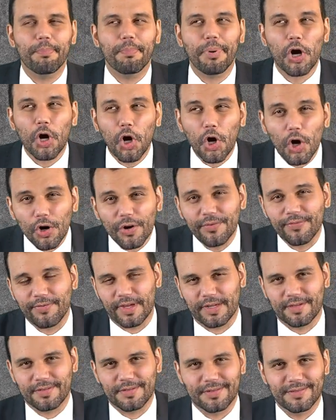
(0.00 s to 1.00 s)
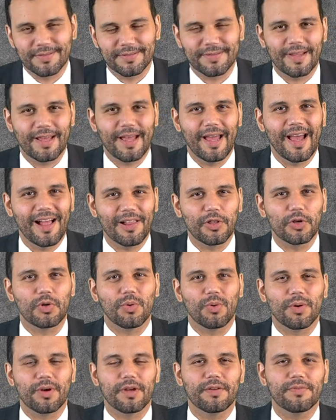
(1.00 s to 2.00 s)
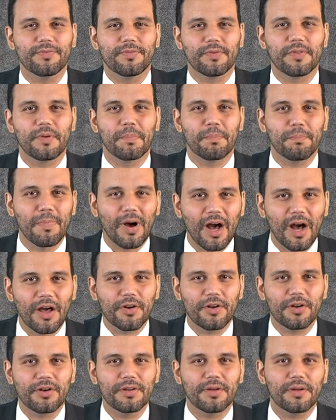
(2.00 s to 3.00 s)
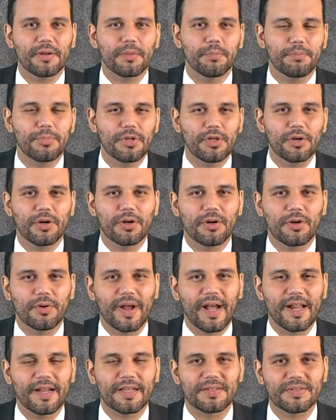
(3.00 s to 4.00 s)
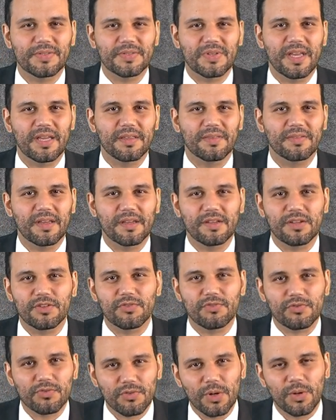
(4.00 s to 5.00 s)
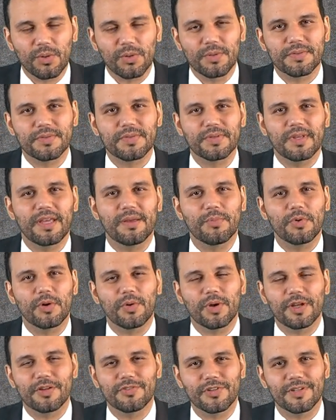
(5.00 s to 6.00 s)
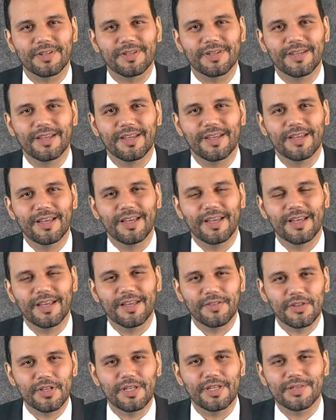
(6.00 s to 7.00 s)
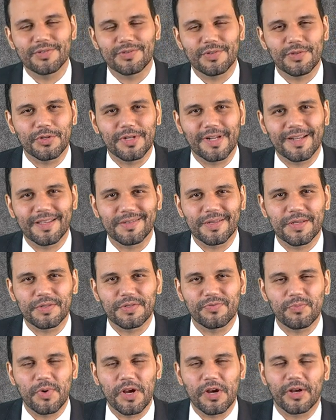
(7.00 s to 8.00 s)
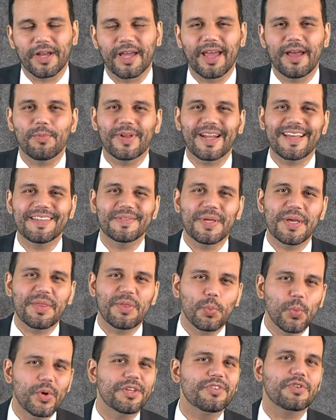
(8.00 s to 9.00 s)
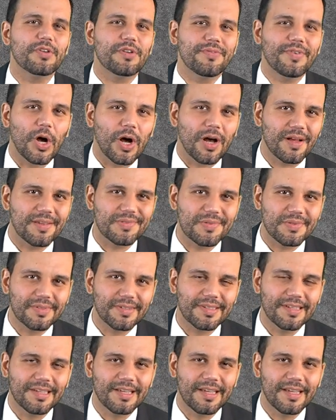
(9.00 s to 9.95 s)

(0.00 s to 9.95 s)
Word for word: perfect allegory for the modern bureaucratic state that controls immigration in these, the United States of America. And when I say The Wizard of Oz,